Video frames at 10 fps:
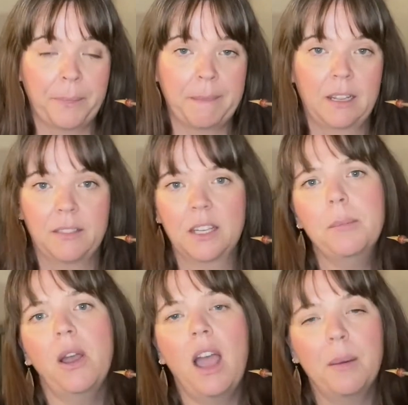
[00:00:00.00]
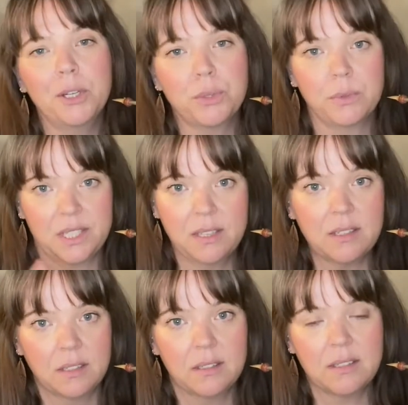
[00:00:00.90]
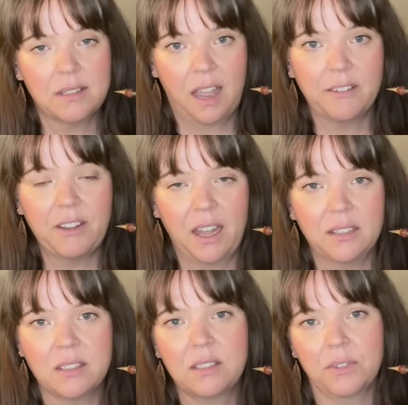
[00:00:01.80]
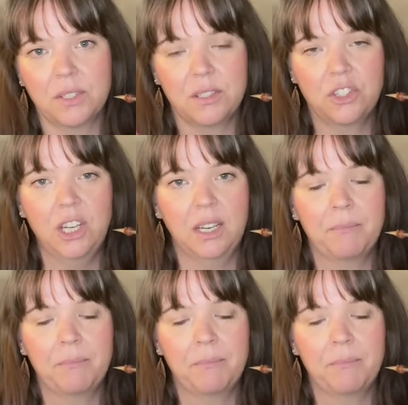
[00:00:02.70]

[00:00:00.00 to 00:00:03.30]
think about how much resistance F has versus G.